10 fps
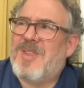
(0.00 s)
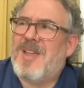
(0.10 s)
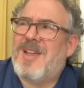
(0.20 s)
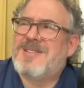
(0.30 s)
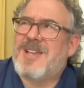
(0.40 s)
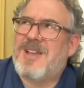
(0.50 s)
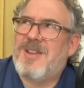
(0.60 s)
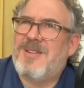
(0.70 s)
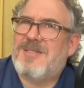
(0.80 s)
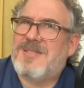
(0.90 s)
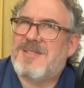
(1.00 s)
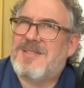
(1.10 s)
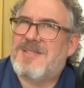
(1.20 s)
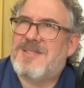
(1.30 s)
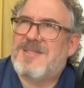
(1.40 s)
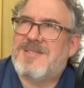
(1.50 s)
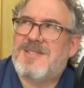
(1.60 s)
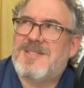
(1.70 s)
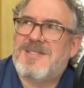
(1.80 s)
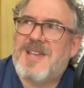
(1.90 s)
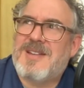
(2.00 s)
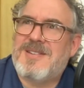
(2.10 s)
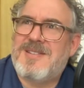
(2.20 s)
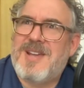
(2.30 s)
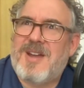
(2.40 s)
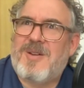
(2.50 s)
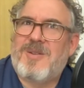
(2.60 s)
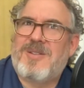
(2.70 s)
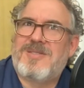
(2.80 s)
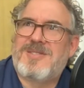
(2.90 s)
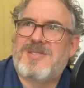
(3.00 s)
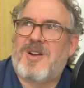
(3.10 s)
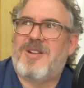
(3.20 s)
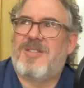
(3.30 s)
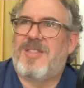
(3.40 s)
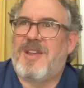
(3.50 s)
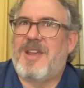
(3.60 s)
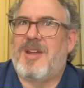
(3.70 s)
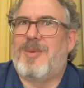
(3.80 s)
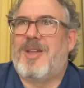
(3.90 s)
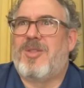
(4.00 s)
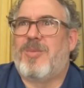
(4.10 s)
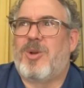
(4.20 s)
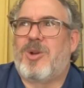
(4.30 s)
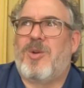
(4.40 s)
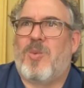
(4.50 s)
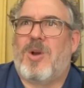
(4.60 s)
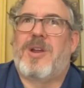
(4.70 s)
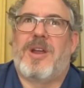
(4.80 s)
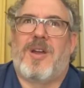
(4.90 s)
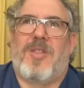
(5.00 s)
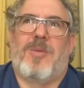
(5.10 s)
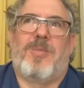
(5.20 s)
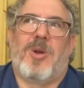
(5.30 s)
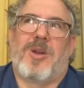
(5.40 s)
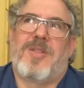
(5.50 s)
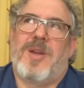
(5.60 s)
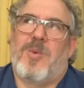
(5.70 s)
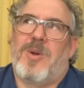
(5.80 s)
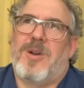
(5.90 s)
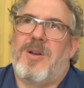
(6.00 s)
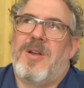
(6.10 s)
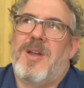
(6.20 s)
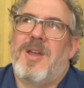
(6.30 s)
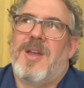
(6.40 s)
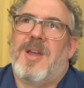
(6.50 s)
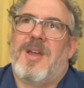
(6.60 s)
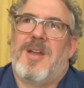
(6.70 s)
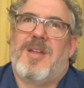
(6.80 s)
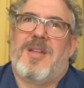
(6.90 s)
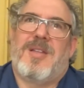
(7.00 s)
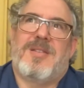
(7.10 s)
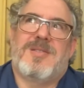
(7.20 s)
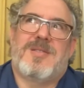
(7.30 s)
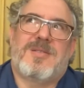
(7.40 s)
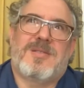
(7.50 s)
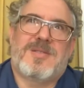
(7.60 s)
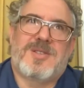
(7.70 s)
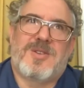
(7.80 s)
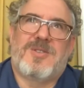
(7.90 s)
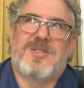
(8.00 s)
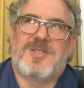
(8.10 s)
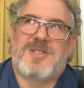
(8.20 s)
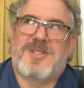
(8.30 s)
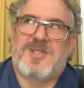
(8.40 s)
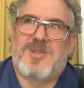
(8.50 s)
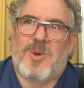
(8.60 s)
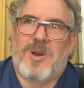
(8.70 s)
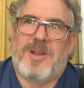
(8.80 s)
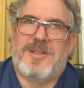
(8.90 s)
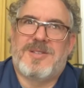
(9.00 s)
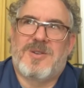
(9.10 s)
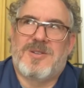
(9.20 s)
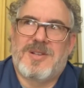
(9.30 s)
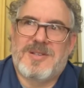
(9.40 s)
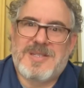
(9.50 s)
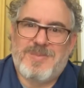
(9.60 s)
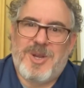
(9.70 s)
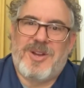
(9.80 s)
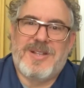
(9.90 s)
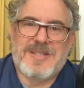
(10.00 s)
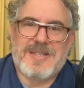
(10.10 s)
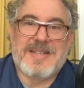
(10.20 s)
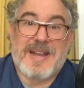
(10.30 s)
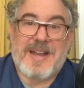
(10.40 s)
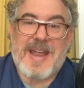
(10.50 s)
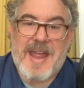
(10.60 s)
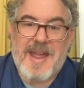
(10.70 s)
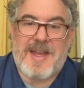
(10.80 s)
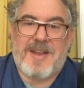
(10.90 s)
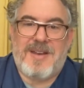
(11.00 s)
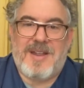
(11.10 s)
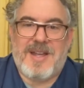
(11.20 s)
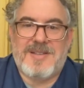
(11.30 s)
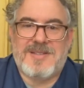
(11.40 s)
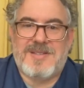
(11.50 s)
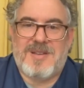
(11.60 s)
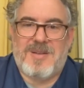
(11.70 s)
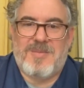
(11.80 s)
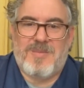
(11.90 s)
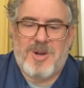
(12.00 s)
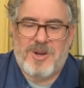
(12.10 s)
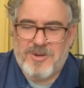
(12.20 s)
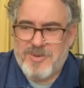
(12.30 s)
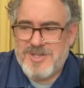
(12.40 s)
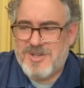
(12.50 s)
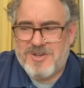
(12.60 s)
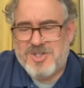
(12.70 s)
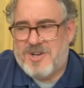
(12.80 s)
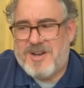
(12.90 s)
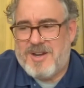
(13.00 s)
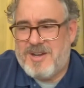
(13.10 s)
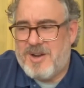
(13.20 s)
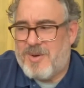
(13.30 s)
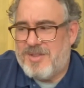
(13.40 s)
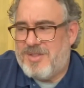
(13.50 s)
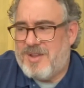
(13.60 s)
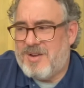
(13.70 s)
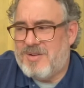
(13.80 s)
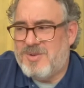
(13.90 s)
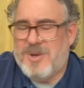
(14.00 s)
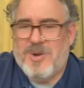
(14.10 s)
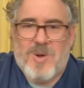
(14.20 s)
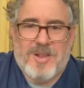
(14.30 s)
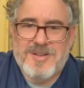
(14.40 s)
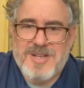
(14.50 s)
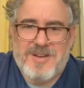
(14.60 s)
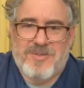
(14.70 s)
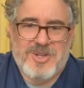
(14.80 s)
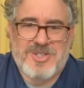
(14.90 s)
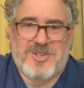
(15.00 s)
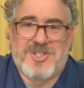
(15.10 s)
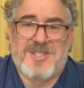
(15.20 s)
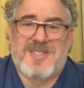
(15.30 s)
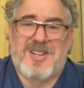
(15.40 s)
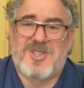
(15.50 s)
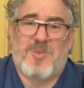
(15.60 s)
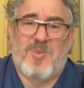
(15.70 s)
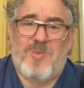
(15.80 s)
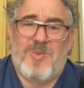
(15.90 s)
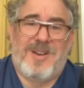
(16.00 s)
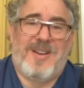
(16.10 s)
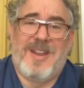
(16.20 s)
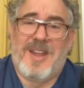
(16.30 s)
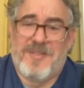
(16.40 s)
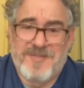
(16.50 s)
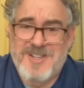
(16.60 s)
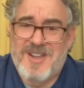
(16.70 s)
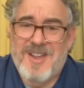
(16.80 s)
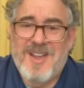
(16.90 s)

As I sat down and started thinking about the book and working on the book, there were certain stories, certain experiences that I'd had as a market researcher. And, I think doing qualitative research is such a gift.